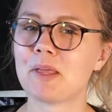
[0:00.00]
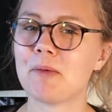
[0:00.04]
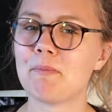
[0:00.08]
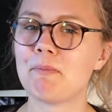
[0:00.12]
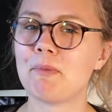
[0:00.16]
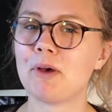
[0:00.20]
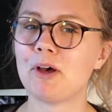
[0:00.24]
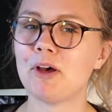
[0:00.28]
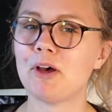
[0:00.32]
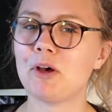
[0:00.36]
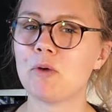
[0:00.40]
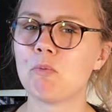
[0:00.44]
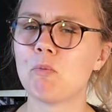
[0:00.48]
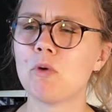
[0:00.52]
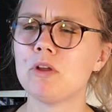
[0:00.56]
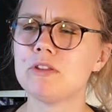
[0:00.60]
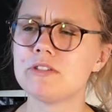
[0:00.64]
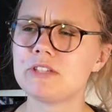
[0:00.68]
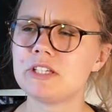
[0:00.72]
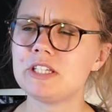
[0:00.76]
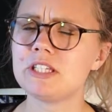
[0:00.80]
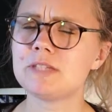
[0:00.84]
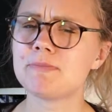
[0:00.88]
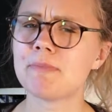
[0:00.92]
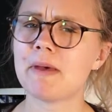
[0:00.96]
but
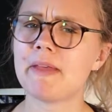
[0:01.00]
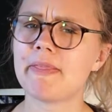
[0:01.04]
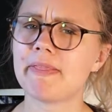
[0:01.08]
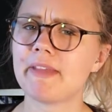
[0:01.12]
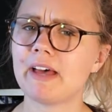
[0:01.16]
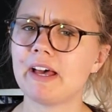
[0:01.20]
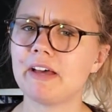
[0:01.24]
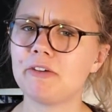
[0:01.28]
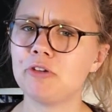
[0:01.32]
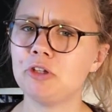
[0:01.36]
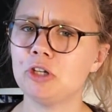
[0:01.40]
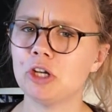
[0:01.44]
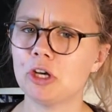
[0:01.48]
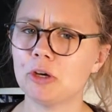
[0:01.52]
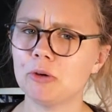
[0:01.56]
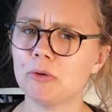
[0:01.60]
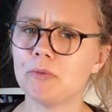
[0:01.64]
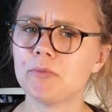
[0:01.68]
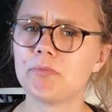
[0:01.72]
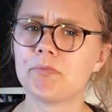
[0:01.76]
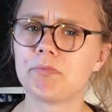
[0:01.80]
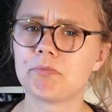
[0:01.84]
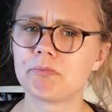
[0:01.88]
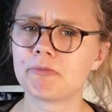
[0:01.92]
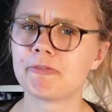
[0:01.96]
once he spent that, you
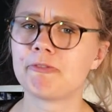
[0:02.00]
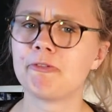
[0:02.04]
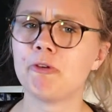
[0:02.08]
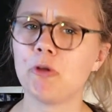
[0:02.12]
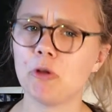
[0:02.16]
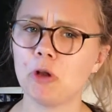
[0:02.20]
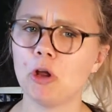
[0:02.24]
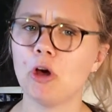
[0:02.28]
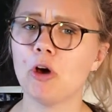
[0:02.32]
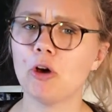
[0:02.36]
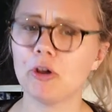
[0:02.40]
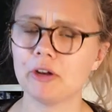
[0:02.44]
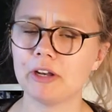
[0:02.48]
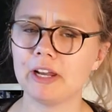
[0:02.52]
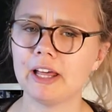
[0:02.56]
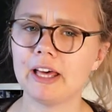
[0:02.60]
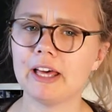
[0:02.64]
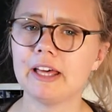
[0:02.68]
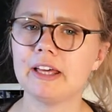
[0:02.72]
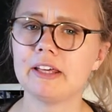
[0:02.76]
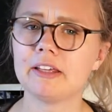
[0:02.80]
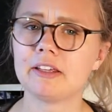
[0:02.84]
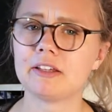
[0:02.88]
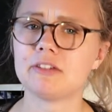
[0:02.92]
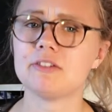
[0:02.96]
know, full on
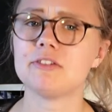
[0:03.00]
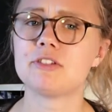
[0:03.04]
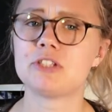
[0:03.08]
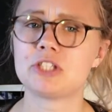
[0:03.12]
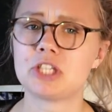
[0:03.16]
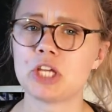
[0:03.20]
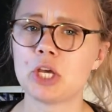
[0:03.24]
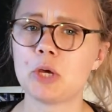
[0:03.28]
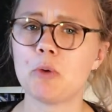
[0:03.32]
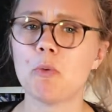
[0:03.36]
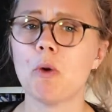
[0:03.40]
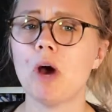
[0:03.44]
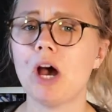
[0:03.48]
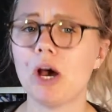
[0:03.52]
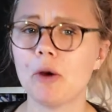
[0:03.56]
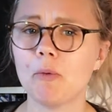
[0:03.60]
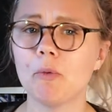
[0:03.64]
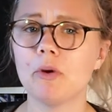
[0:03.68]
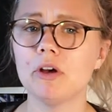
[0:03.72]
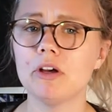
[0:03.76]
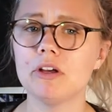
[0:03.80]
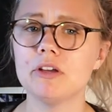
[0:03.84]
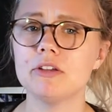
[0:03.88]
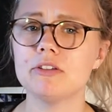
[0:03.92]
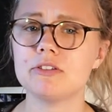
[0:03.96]
like 2
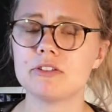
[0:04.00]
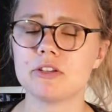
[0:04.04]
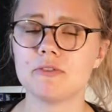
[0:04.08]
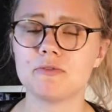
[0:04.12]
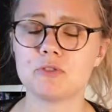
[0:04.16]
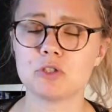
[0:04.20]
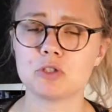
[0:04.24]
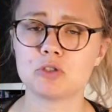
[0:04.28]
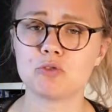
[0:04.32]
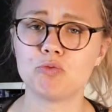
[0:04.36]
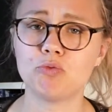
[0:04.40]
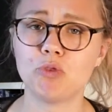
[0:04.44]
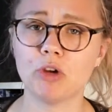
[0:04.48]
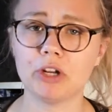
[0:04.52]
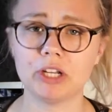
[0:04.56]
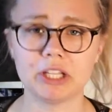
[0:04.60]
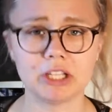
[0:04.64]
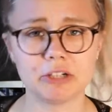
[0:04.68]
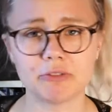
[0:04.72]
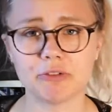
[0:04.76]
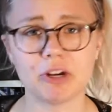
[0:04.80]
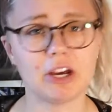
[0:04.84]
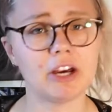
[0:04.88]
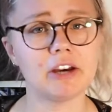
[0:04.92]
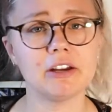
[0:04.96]
hours of just
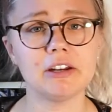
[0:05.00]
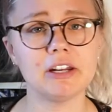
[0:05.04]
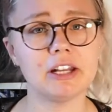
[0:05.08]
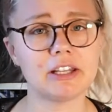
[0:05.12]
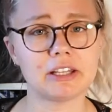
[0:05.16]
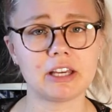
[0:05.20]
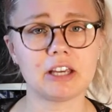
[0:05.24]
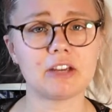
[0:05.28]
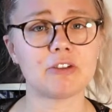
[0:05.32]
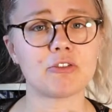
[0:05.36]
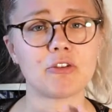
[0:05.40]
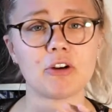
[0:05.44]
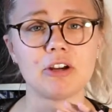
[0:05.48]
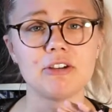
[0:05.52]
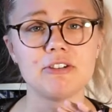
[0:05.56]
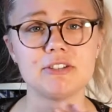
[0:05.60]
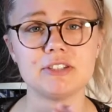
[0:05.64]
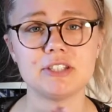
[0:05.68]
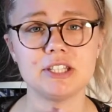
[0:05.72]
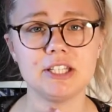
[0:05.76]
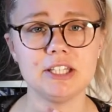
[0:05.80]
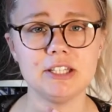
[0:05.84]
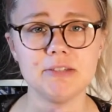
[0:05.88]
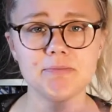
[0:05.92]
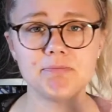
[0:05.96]
running around like a
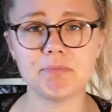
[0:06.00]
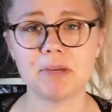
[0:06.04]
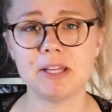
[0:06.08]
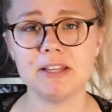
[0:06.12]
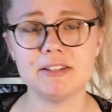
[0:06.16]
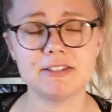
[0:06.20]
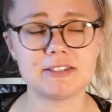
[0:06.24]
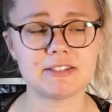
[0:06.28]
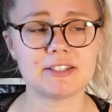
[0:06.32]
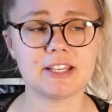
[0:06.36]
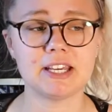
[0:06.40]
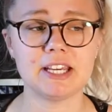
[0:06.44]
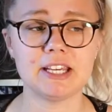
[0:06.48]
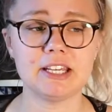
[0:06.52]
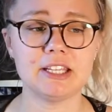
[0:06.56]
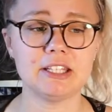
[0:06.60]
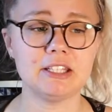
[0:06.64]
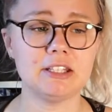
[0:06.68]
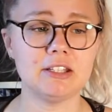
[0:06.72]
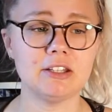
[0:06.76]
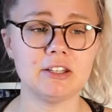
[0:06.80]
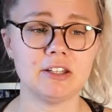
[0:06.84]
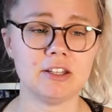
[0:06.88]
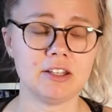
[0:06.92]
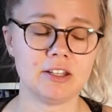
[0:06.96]
crazy,
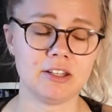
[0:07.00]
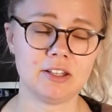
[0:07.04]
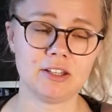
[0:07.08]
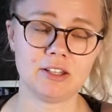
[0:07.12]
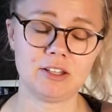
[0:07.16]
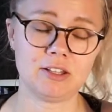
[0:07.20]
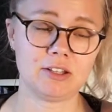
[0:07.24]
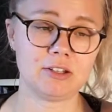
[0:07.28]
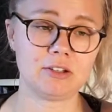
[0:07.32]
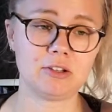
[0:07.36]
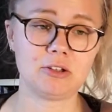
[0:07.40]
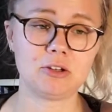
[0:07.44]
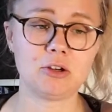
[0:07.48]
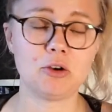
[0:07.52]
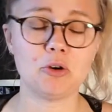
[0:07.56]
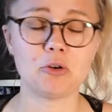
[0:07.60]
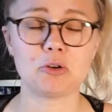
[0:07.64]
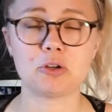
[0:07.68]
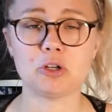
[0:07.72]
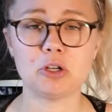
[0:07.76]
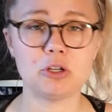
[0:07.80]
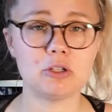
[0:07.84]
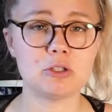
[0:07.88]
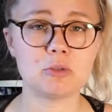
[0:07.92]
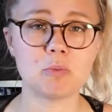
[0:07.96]
insane,
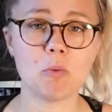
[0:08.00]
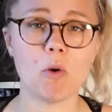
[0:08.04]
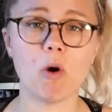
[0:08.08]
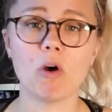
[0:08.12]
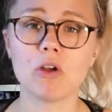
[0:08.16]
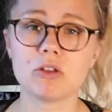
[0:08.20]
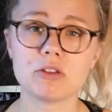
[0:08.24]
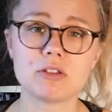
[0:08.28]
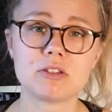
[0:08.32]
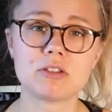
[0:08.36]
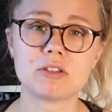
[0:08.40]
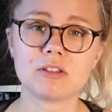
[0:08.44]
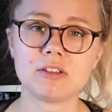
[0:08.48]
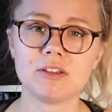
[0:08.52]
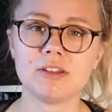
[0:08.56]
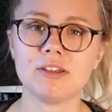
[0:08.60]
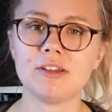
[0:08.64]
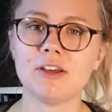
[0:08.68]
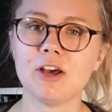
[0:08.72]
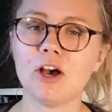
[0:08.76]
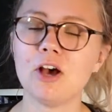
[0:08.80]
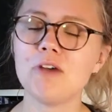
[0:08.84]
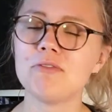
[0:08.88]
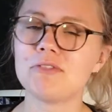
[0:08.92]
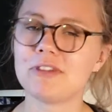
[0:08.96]
God knows what,
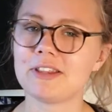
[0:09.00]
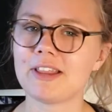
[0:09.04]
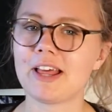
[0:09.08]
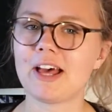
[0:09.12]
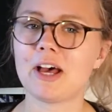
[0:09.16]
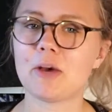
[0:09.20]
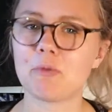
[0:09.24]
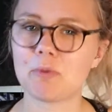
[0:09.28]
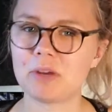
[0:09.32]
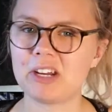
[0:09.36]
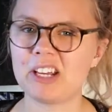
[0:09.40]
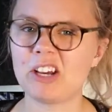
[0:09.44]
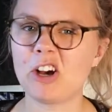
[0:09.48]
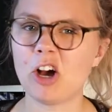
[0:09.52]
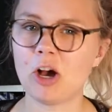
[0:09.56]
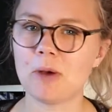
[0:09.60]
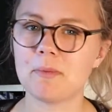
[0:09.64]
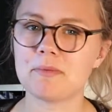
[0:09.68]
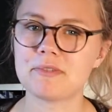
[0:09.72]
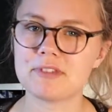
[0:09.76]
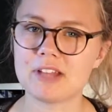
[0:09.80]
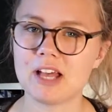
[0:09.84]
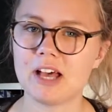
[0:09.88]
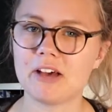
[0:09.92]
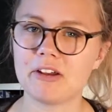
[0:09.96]
after that, when he
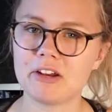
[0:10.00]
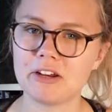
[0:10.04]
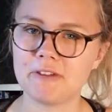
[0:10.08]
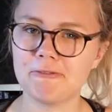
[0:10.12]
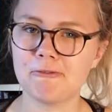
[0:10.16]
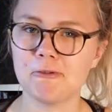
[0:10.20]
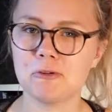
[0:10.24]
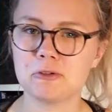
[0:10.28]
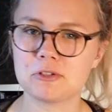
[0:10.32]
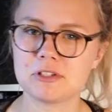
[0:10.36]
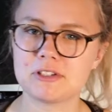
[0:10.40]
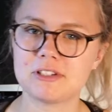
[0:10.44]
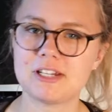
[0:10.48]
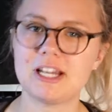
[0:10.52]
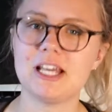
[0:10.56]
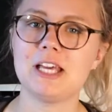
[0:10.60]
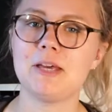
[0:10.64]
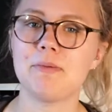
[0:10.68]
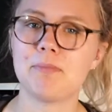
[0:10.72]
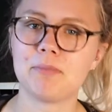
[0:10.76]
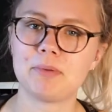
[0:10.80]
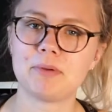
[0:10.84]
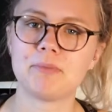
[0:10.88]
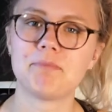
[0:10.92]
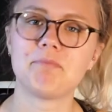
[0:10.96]
calms down, he falls
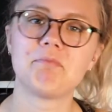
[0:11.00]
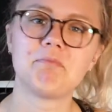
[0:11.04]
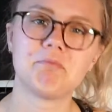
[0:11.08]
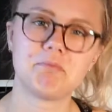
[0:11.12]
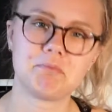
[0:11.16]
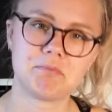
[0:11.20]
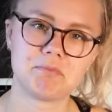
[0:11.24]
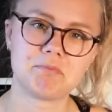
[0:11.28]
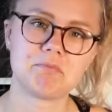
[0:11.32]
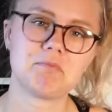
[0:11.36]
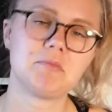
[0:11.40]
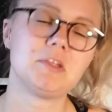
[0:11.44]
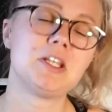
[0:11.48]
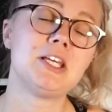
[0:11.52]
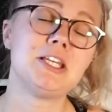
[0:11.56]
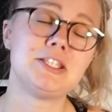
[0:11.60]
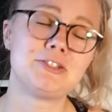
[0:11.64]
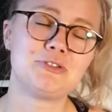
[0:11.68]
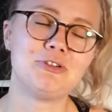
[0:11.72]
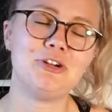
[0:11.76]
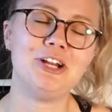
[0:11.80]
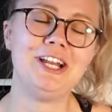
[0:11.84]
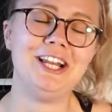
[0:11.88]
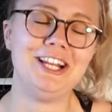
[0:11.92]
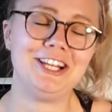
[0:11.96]
asleep,
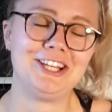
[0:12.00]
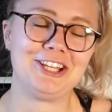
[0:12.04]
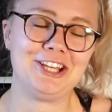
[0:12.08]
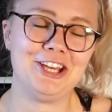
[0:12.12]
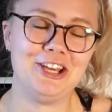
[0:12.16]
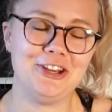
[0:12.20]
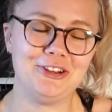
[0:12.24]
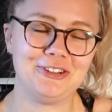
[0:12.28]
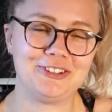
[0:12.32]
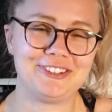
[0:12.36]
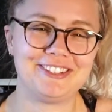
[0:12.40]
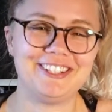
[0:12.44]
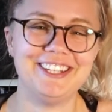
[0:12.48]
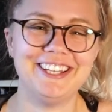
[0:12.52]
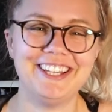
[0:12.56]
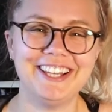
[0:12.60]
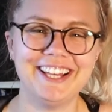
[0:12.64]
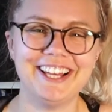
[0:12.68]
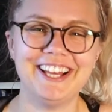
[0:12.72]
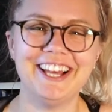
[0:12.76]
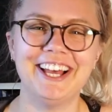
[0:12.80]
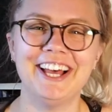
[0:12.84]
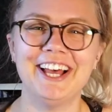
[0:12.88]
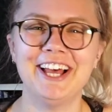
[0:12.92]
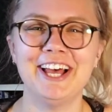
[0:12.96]
he's really cute.
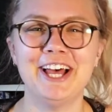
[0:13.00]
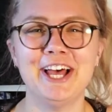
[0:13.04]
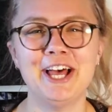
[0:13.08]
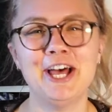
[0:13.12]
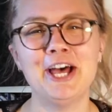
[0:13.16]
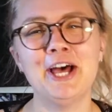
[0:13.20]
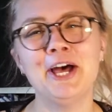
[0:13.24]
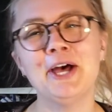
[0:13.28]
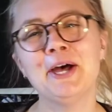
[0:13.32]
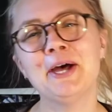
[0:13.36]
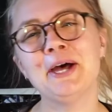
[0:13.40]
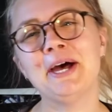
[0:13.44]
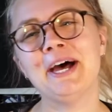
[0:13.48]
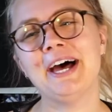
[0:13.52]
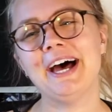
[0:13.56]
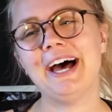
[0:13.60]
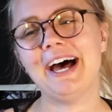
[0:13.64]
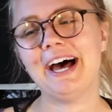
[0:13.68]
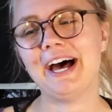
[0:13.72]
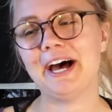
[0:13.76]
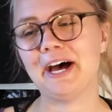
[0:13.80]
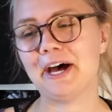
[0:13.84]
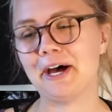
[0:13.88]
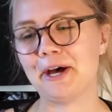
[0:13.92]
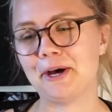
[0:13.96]

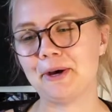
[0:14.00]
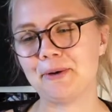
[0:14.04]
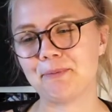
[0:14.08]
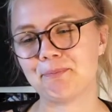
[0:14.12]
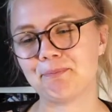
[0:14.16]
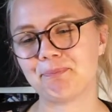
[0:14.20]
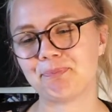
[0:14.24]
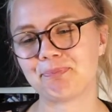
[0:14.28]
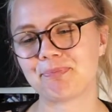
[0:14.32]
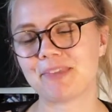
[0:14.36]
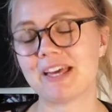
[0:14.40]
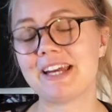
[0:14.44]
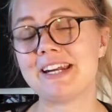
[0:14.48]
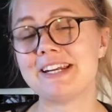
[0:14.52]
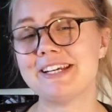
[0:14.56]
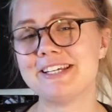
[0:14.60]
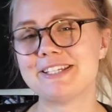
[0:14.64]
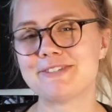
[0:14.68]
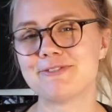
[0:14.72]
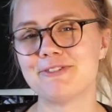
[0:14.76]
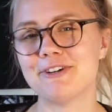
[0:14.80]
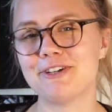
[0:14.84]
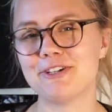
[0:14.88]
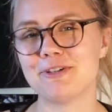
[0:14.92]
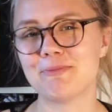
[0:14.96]
And it
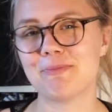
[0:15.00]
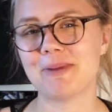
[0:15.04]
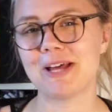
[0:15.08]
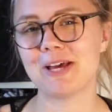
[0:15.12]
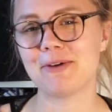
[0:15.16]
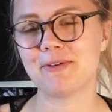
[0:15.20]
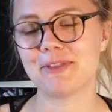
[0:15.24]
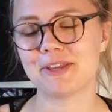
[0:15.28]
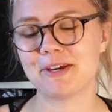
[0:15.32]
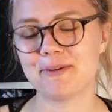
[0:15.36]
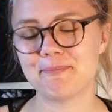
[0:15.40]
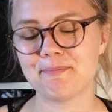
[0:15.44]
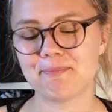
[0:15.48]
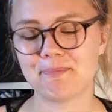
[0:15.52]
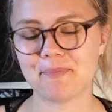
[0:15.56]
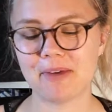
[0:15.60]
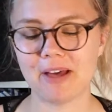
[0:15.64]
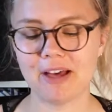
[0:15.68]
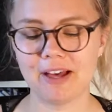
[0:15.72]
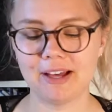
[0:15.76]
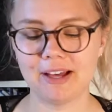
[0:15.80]
is fun to play with him.